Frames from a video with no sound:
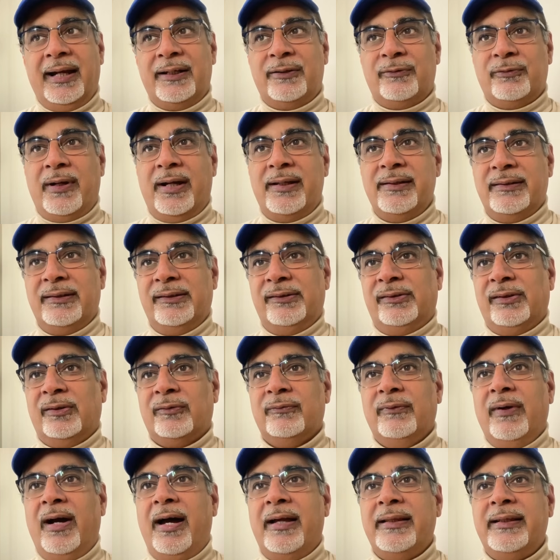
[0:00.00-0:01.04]
a transition
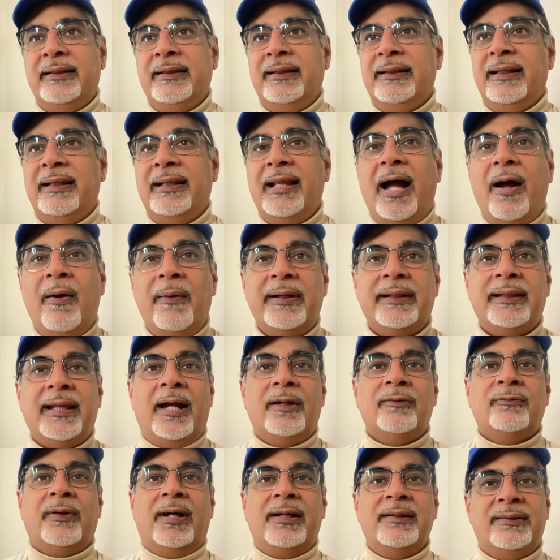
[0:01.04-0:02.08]
rather than allowing
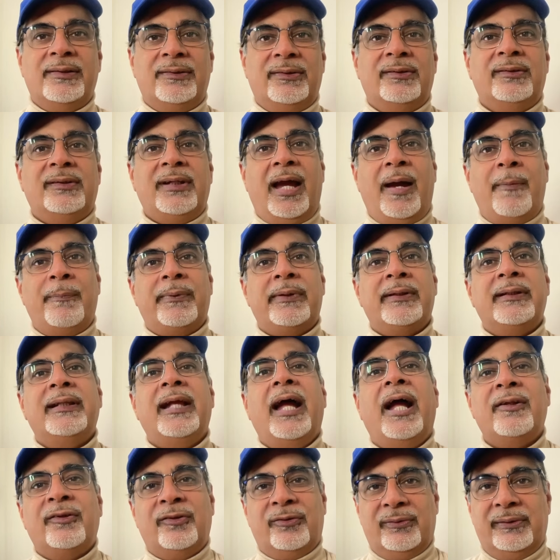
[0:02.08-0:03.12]
that transition to happen
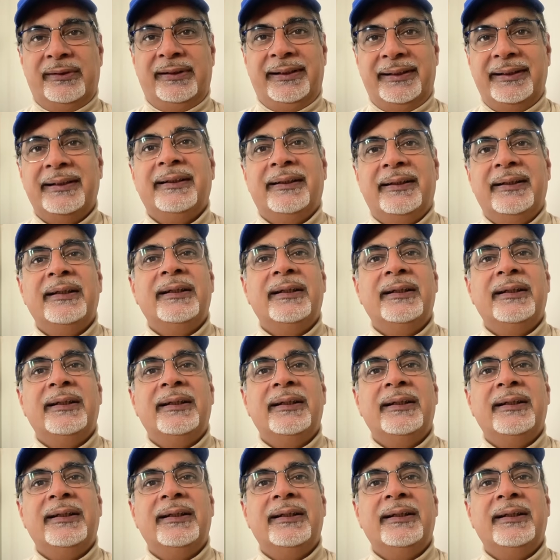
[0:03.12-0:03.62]
naturally.